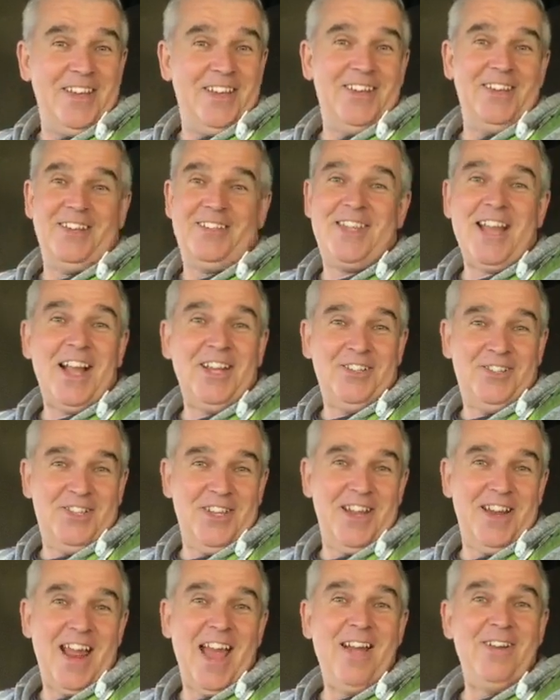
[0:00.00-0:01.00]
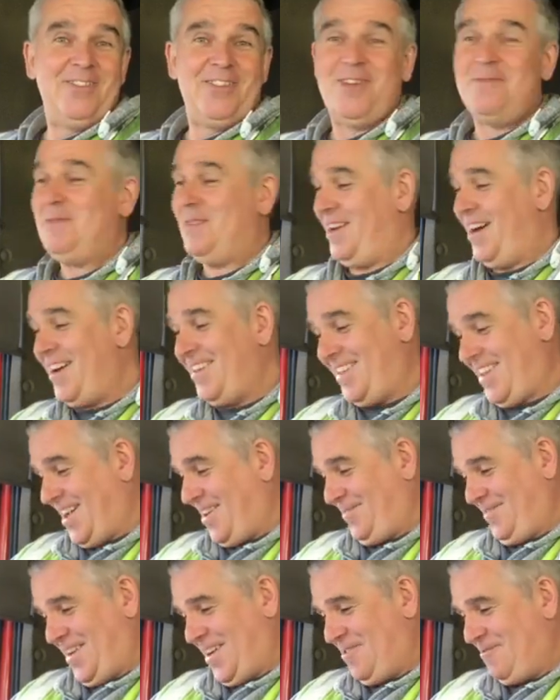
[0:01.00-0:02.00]
attached to your house? I mean, I
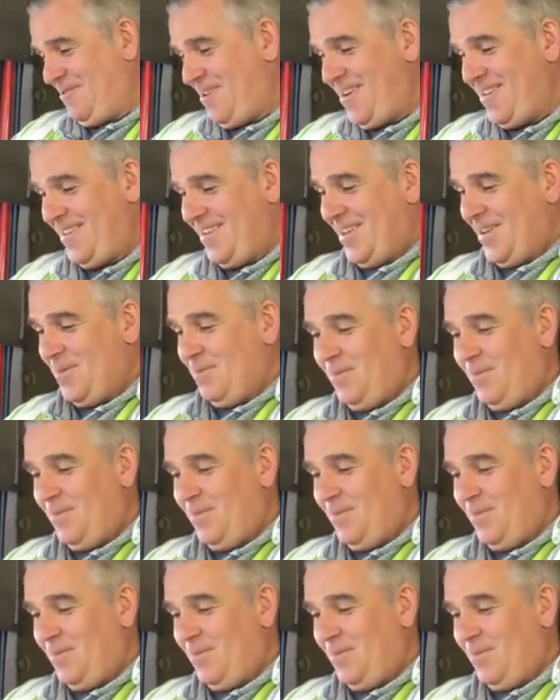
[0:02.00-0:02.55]
don't know what.